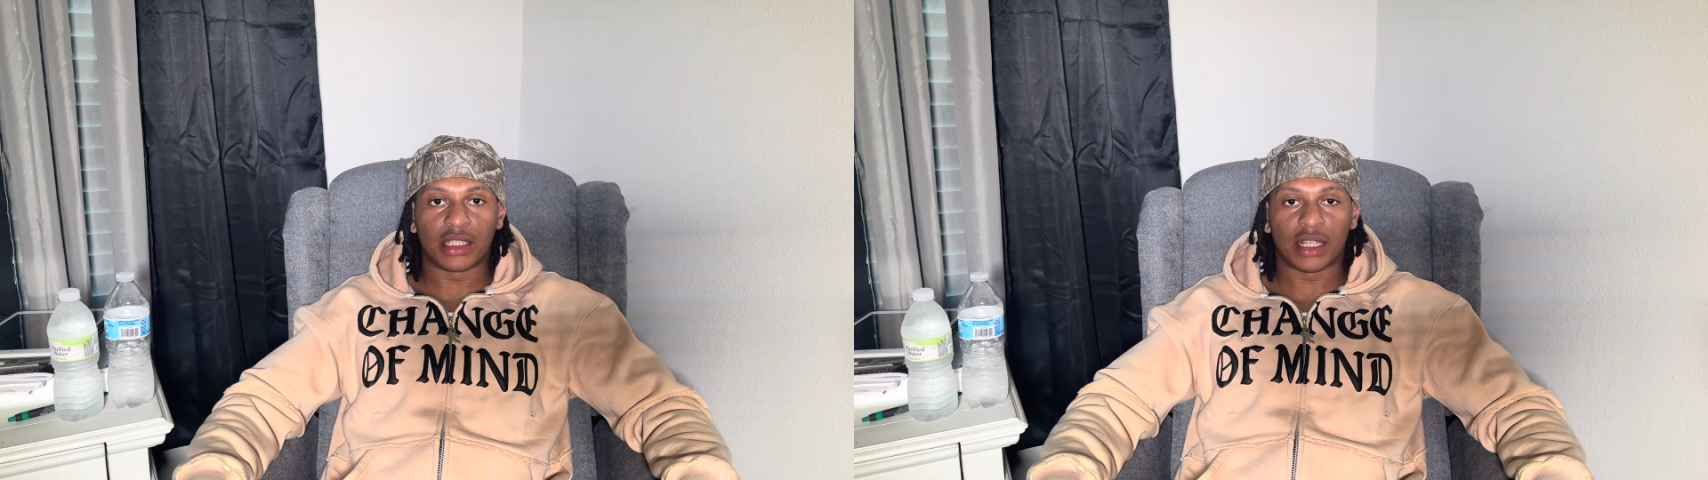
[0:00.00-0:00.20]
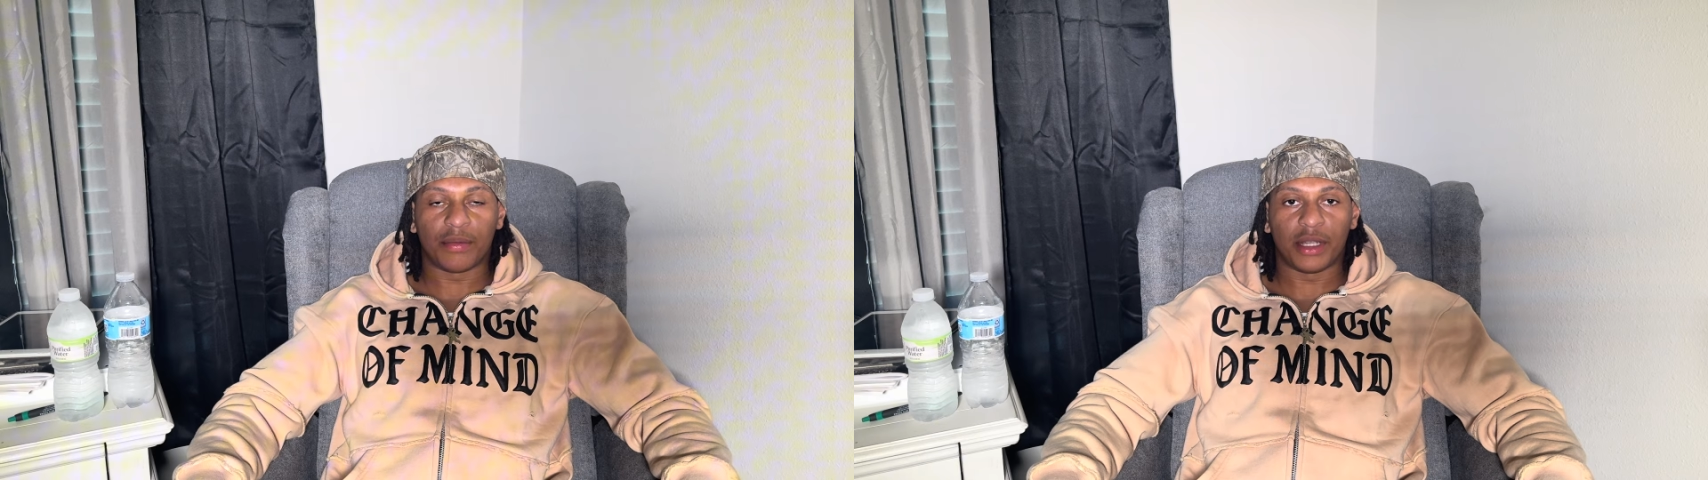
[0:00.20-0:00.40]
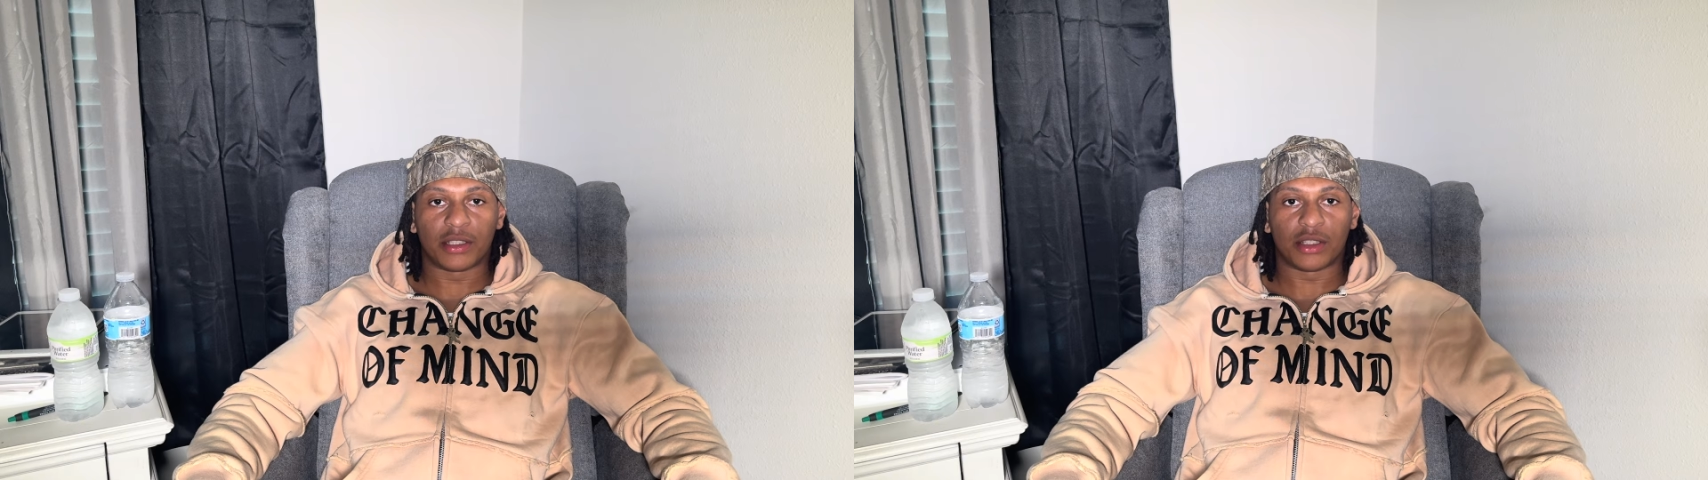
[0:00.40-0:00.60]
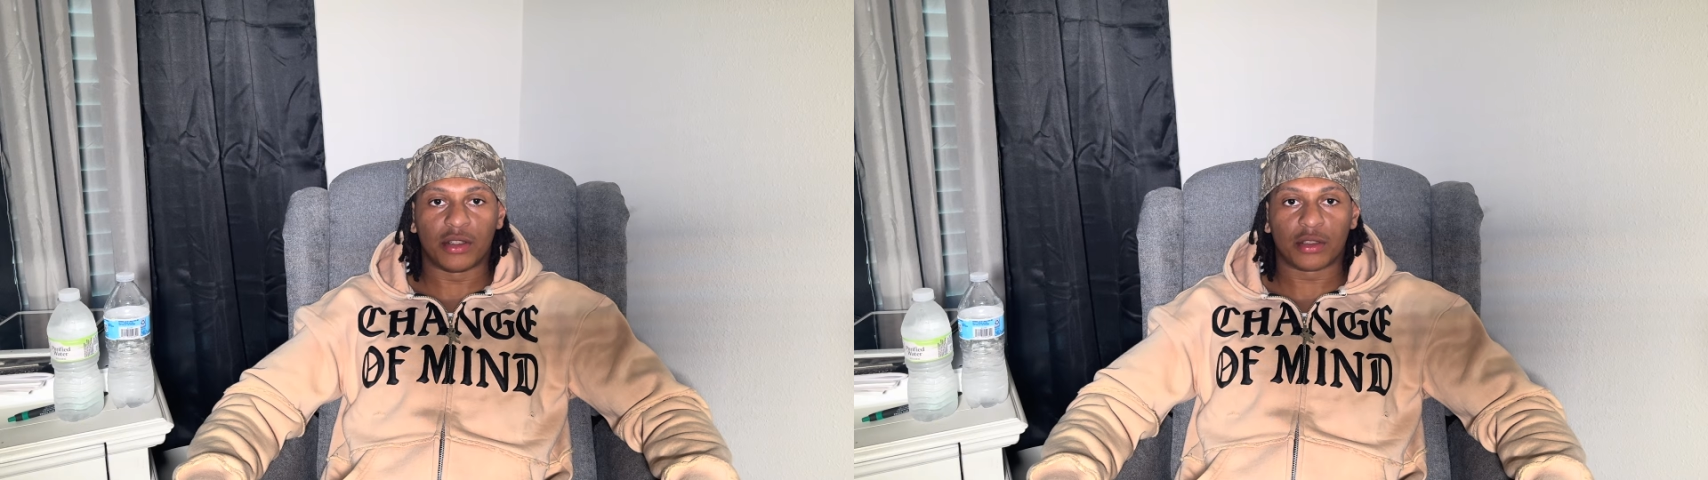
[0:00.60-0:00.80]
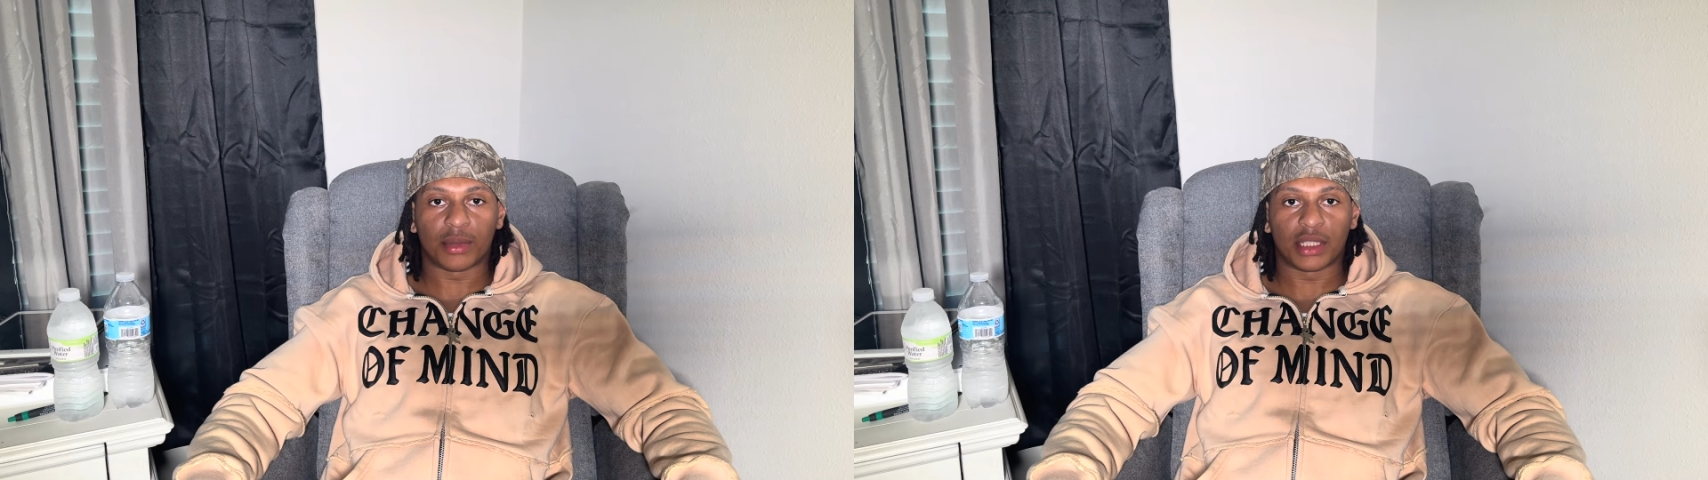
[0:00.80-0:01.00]
let me
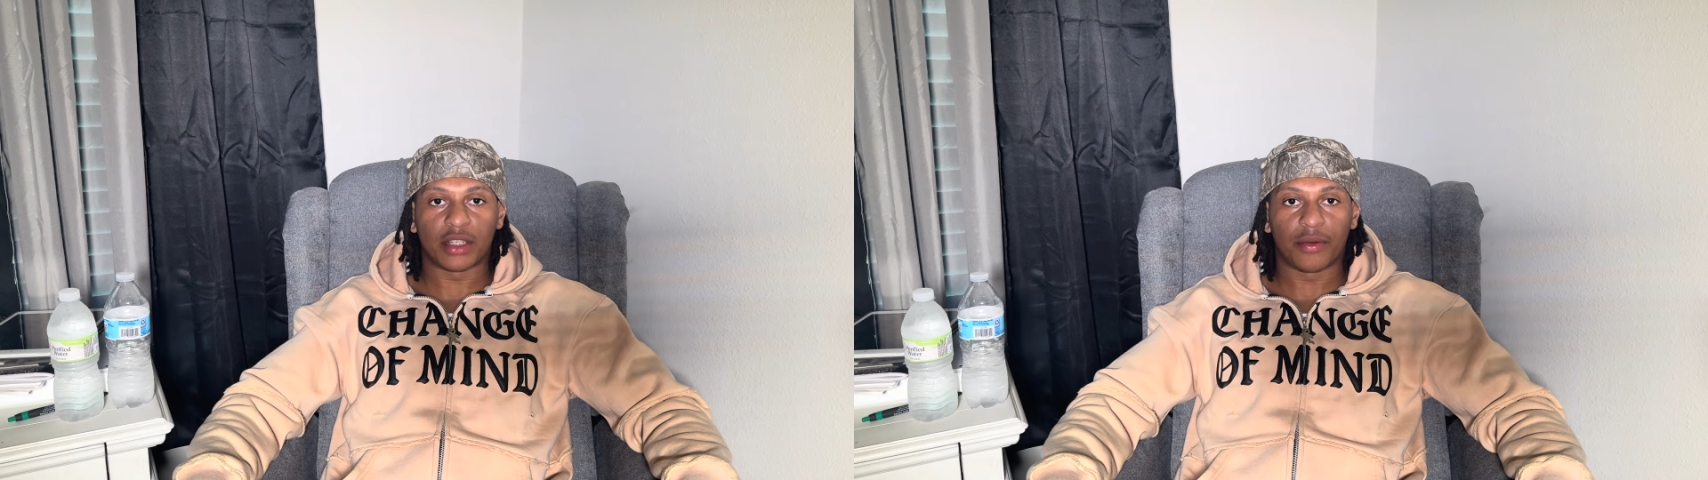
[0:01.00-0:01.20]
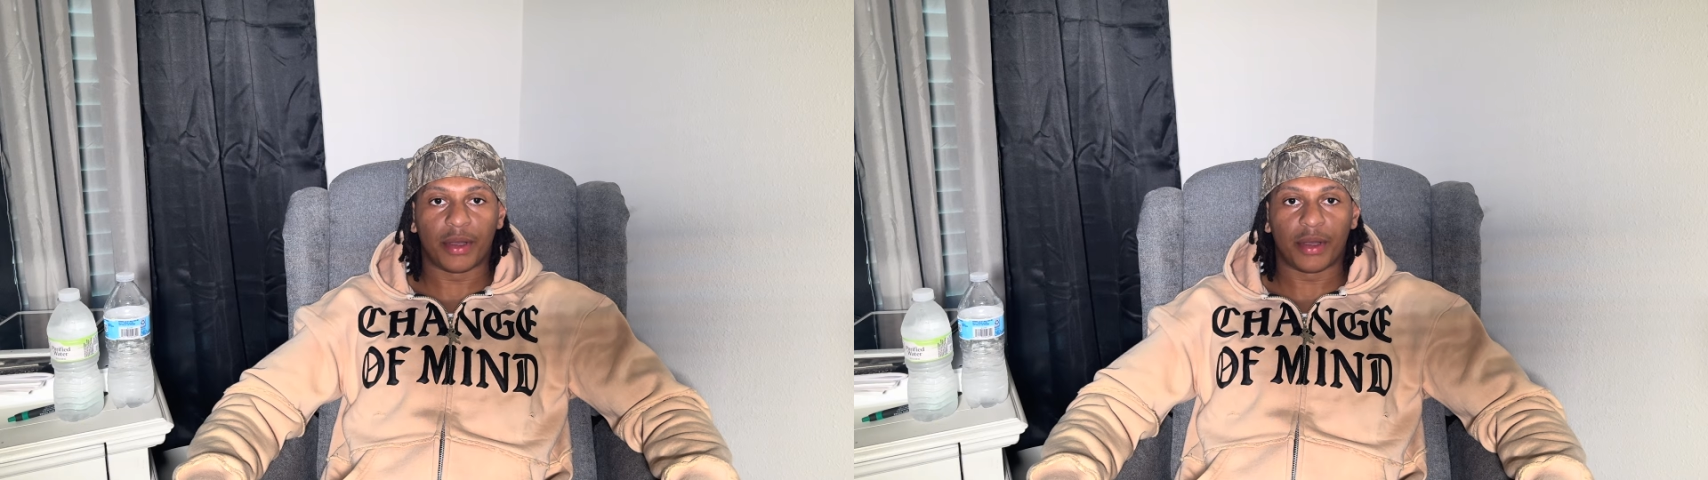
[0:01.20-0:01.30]
introduce myself.